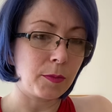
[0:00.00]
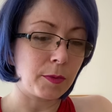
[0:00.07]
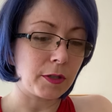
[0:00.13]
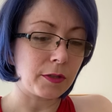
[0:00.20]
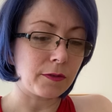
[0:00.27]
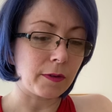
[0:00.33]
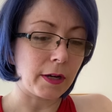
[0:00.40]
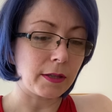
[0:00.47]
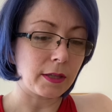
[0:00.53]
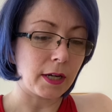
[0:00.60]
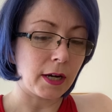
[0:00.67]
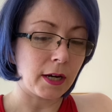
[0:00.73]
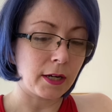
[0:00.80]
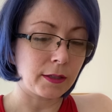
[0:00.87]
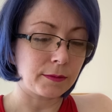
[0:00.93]
but it's right
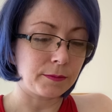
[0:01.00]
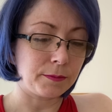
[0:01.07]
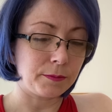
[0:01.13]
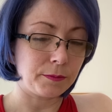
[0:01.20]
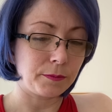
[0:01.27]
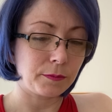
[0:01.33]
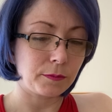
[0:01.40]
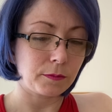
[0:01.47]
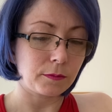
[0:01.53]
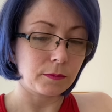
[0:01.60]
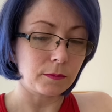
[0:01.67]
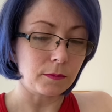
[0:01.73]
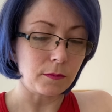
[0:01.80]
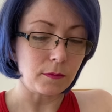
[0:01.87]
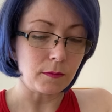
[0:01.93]
there.
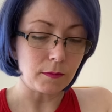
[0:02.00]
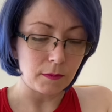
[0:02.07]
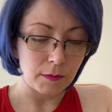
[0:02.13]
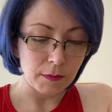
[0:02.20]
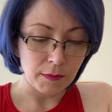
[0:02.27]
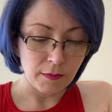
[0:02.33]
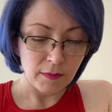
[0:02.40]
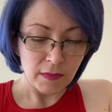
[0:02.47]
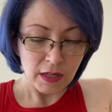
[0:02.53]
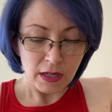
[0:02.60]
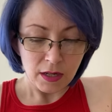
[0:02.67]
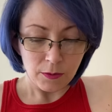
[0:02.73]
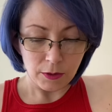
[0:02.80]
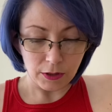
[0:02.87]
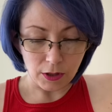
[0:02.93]

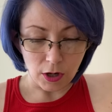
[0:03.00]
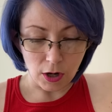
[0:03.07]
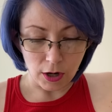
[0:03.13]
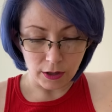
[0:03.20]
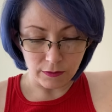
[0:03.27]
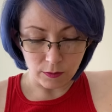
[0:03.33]
With the Heart